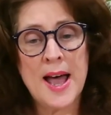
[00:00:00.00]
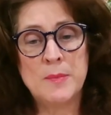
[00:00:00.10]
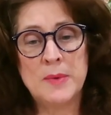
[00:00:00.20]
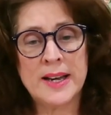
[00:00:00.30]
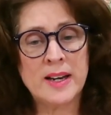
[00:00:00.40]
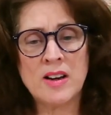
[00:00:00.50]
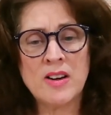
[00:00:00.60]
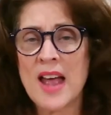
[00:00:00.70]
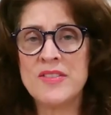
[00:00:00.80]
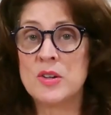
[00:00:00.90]
And I
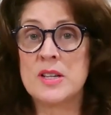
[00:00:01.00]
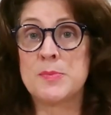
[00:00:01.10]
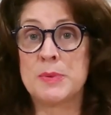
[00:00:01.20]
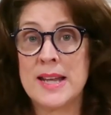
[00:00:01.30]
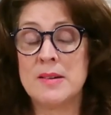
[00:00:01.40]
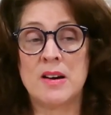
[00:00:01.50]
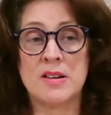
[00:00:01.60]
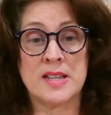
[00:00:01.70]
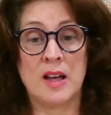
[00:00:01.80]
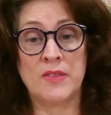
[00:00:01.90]
don't have to explain
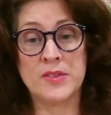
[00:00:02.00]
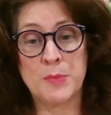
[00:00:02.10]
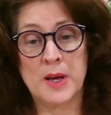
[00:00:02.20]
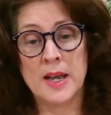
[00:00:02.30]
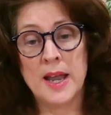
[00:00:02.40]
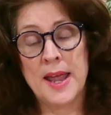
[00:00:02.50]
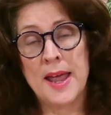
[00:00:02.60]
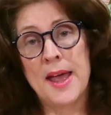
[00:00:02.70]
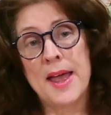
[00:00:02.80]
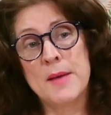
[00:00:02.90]
ourselves, but
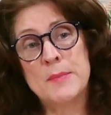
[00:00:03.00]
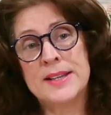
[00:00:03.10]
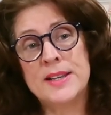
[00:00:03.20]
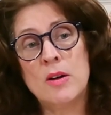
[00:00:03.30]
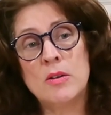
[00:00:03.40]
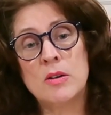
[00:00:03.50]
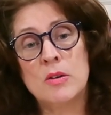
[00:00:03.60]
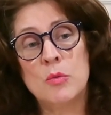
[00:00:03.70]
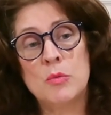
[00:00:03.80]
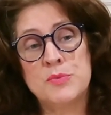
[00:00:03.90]

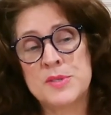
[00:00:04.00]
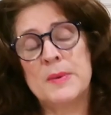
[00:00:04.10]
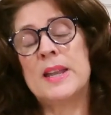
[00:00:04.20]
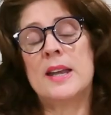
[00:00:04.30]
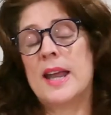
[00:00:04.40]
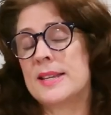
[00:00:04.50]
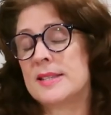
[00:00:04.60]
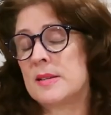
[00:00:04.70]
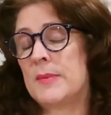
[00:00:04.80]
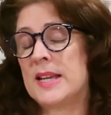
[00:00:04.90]
somebody
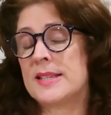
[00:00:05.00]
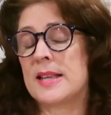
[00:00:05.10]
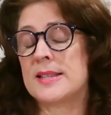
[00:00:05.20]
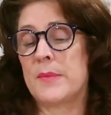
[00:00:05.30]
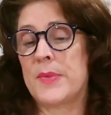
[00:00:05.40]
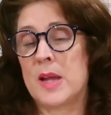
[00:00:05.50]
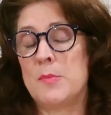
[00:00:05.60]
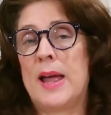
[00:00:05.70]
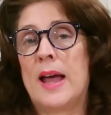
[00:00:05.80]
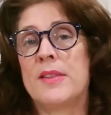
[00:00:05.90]
had said something
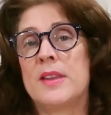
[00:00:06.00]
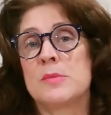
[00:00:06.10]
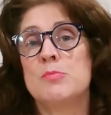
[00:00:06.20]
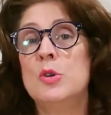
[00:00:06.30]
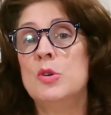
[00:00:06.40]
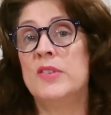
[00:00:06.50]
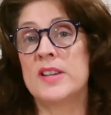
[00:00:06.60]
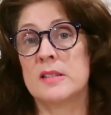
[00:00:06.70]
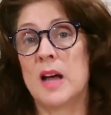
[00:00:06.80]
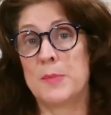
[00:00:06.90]
about this move
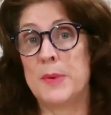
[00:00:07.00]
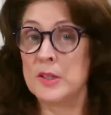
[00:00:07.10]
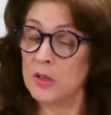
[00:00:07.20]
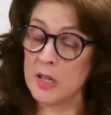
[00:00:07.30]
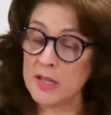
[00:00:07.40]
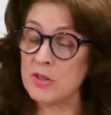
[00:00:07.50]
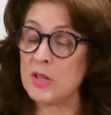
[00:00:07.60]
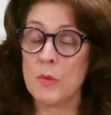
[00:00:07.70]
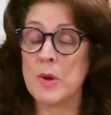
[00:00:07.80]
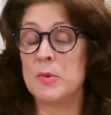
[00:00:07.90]
has not been good. As
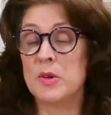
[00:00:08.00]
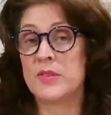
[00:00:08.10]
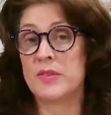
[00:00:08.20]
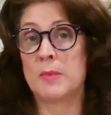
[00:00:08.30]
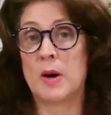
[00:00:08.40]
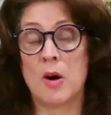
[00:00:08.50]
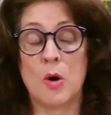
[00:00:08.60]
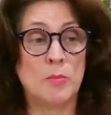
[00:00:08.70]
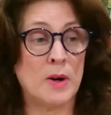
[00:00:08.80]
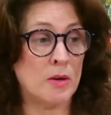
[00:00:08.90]
you know, we moved from our
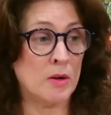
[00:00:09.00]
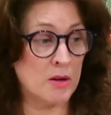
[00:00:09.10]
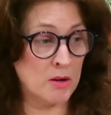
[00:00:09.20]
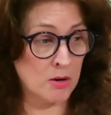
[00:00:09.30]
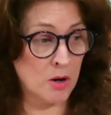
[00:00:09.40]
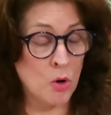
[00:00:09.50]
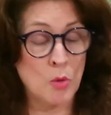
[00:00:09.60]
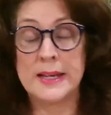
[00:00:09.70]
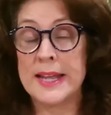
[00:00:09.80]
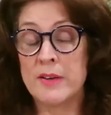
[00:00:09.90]
home, our
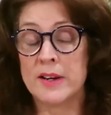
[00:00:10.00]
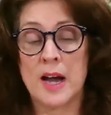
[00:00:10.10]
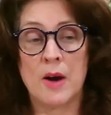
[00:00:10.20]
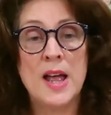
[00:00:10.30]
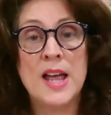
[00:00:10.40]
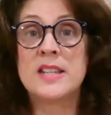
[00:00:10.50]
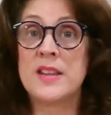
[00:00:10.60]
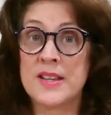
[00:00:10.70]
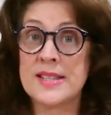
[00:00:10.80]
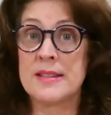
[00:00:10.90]
home a year ago,
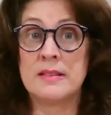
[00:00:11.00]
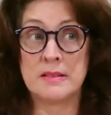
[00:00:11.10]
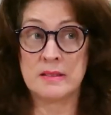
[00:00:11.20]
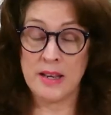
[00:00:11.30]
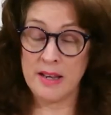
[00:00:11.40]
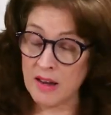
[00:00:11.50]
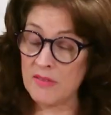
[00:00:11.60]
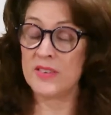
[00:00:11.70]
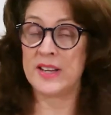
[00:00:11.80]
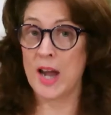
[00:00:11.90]
to this
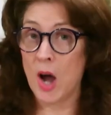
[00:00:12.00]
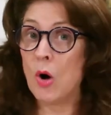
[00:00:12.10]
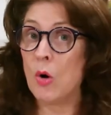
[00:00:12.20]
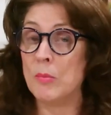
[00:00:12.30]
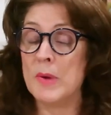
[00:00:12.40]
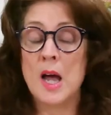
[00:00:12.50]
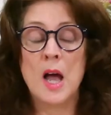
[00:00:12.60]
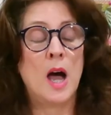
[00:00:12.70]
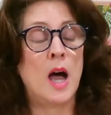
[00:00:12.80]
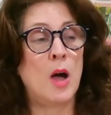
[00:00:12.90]
lovely home,
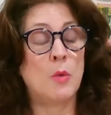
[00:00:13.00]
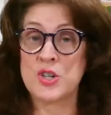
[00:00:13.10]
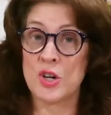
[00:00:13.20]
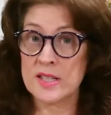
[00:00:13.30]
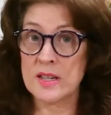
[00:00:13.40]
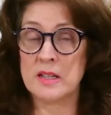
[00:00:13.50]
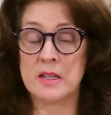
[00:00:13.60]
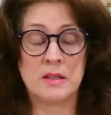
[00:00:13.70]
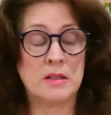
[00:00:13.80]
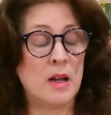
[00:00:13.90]
which our
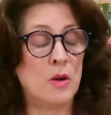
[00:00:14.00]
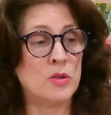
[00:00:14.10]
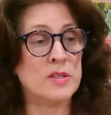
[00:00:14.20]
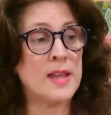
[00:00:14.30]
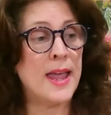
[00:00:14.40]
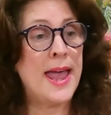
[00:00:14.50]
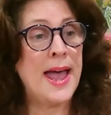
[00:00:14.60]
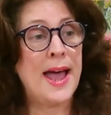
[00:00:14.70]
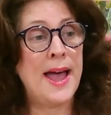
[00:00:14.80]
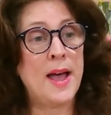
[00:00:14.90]
son owns,
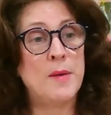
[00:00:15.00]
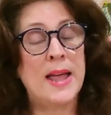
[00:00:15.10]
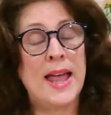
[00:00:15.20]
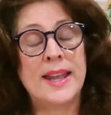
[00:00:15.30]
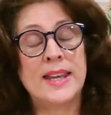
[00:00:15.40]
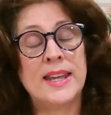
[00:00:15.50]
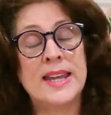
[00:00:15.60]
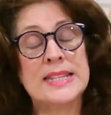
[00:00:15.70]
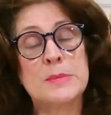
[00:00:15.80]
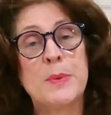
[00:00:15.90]
and
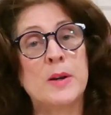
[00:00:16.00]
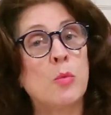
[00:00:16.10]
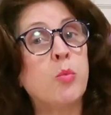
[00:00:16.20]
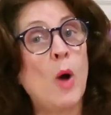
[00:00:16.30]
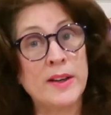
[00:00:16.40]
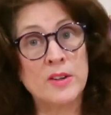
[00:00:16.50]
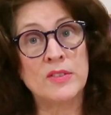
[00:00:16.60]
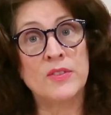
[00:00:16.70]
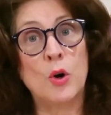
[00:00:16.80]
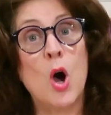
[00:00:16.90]
it's been a
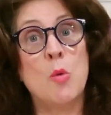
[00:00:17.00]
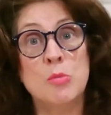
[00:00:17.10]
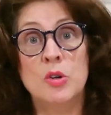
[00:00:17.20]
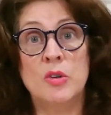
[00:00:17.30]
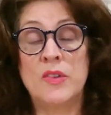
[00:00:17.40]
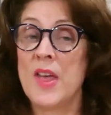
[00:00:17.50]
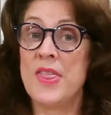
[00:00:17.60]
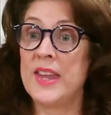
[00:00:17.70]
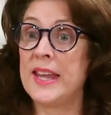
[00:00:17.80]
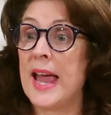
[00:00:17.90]
wonderful move.
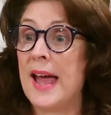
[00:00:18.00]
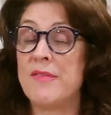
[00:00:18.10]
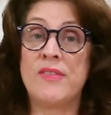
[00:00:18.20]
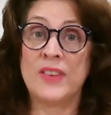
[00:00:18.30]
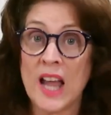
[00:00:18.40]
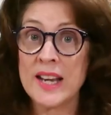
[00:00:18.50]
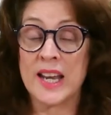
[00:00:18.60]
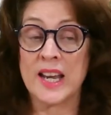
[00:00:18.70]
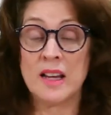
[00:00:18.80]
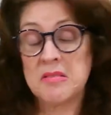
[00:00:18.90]
The
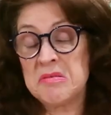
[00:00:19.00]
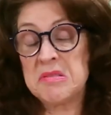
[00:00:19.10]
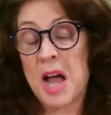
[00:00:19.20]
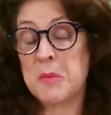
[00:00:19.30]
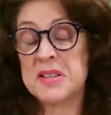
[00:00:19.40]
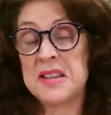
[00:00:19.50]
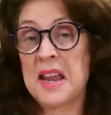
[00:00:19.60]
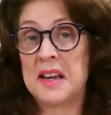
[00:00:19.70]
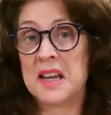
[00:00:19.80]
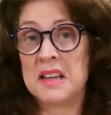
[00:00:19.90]
flooding,
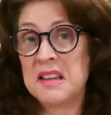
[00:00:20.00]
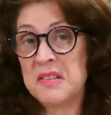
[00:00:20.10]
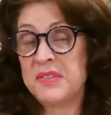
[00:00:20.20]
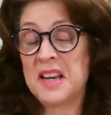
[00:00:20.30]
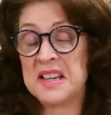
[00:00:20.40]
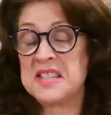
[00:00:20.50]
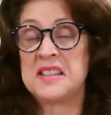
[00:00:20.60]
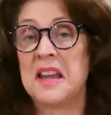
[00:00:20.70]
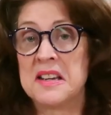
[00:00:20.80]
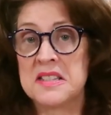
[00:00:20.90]
notwithstanding, the flooding
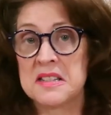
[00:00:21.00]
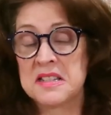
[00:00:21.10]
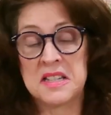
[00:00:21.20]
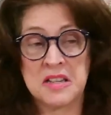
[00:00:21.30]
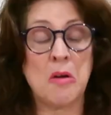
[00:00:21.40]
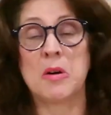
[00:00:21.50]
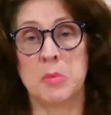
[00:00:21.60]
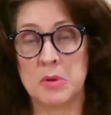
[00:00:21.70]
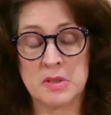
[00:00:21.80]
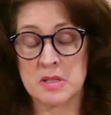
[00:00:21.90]
stinks. It's
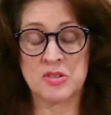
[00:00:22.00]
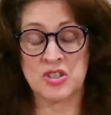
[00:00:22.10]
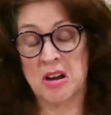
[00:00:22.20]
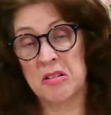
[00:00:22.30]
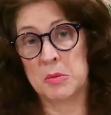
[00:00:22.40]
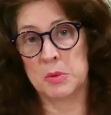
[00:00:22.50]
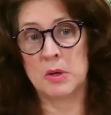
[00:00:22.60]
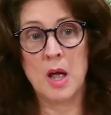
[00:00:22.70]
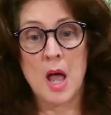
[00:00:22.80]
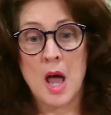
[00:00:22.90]
horrible. It's just
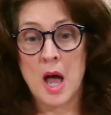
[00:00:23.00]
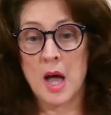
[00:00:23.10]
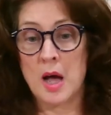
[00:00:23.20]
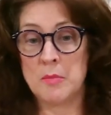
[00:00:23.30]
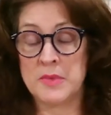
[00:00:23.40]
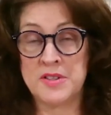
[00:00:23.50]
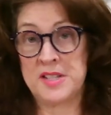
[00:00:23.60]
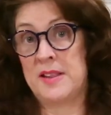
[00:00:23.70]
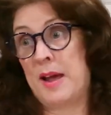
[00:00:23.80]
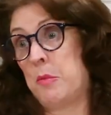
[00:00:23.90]
horrible. You
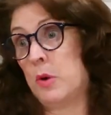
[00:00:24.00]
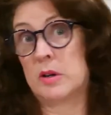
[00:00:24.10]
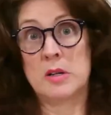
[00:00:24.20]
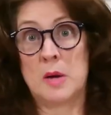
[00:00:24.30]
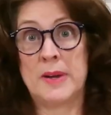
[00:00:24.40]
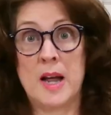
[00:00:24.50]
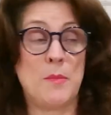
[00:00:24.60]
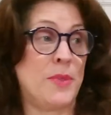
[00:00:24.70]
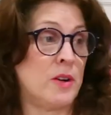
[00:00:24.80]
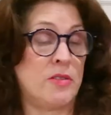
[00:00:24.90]
see that water coming
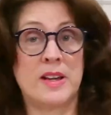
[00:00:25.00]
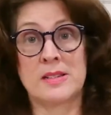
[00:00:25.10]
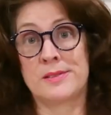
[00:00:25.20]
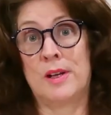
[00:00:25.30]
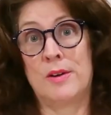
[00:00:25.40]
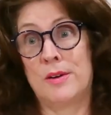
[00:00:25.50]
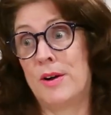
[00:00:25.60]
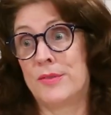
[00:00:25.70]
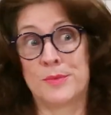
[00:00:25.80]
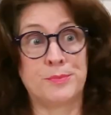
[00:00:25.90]
up, the creek's
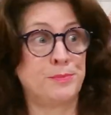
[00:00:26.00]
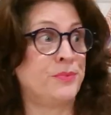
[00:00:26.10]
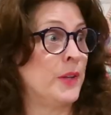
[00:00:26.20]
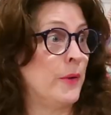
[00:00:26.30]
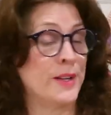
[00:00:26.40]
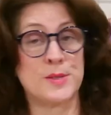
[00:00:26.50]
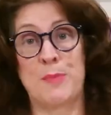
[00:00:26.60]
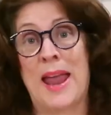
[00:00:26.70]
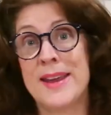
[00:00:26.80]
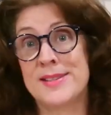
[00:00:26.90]
overflowing its
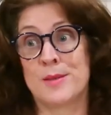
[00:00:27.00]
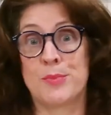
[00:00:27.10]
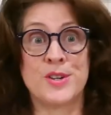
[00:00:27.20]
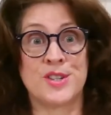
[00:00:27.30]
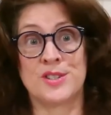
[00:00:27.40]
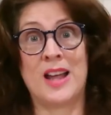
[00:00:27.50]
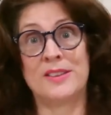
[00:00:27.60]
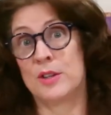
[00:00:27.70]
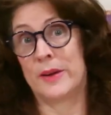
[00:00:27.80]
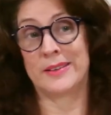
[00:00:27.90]
banks, the bridge is
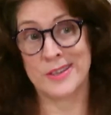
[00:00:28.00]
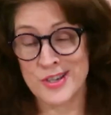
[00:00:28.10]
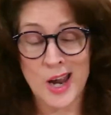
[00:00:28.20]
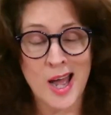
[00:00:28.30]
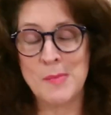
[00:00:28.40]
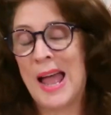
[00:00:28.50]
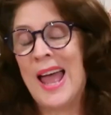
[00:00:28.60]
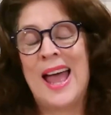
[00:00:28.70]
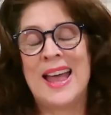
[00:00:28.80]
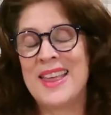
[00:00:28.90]
not doing the job.
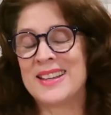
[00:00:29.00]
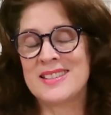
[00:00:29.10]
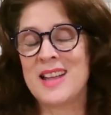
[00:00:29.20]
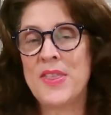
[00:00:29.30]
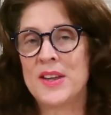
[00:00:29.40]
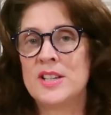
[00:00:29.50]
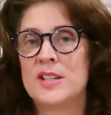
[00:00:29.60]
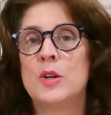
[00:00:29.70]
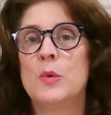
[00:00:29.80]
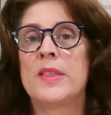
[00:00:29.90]
That's nothing
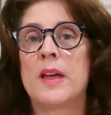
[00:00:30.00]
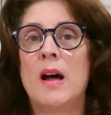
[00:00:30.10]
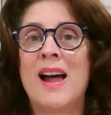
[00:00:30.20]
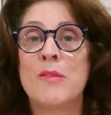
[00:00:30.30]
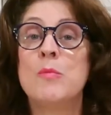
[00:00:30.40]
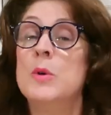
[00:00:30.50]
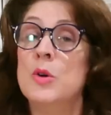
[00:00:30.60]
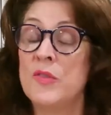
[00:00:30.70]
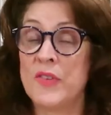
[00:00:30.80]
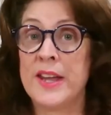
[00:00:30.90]
to do with our
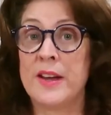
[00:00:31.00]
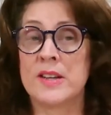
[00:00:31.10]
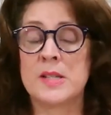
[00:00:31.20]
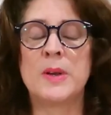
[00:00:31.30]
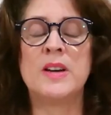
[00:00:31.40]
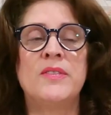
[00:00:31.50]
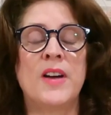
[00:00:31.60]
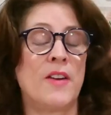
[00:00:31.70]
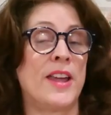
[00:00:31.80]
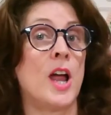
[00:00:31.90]
move here. It's a
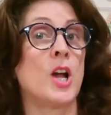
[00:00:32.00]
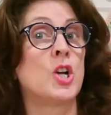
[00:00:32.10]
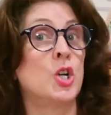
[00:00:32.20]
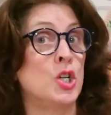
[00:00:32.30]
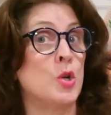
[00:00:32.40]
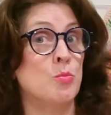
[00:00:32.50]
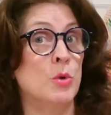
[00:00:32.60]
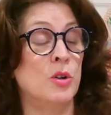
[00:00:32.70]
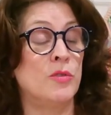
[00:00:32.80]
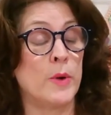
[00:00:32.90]
very good
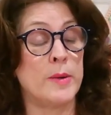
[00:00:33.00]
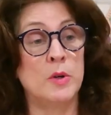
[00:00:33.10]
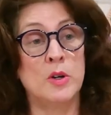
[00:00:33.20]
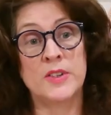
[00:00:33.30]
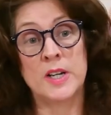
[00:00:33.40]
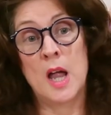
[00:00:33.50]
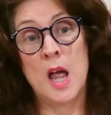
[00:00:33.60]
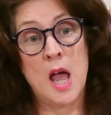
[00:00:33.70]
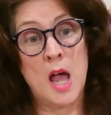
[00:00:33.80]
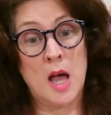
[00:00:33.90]
move. We moved
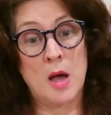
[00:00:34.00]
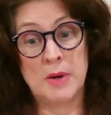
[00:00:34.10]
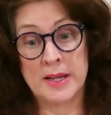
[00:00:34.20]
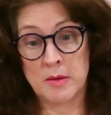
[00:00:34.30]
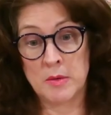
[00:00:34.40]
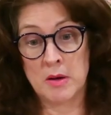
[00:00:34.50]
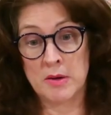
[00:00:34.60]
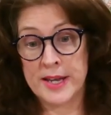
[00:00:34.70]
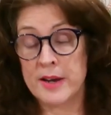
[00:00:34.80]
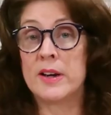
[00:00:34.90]

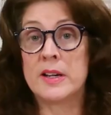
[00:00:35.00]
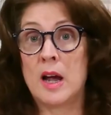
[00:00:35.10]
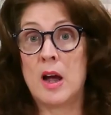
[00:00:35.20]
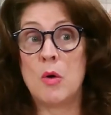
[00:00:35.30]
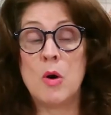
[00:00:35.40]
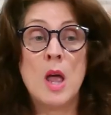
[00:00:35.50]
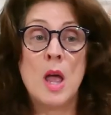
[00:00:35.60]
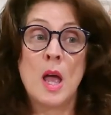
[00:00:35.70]
a year ago.